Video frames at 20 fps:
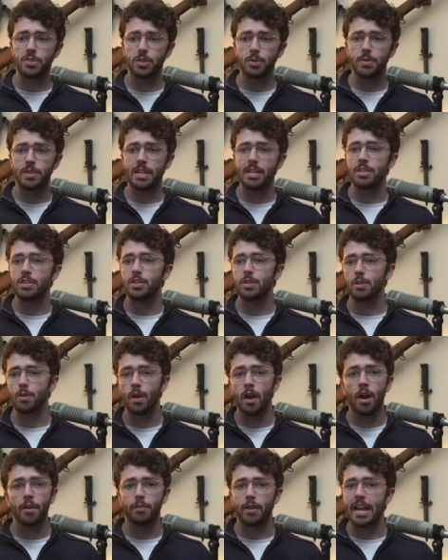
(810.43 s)
tuned into
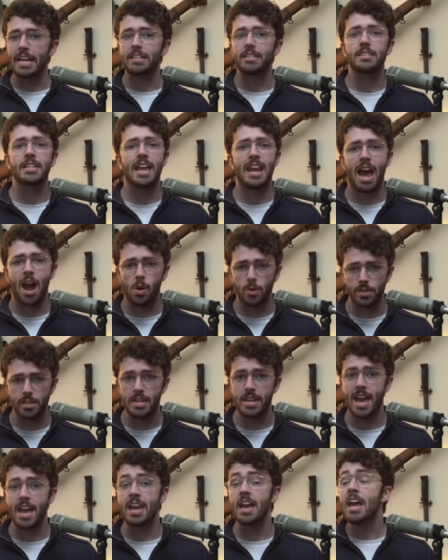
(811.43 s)
for eight to 10 hours
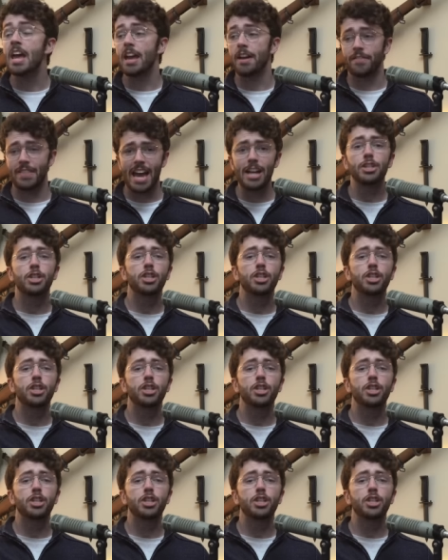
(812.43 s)
a day. If that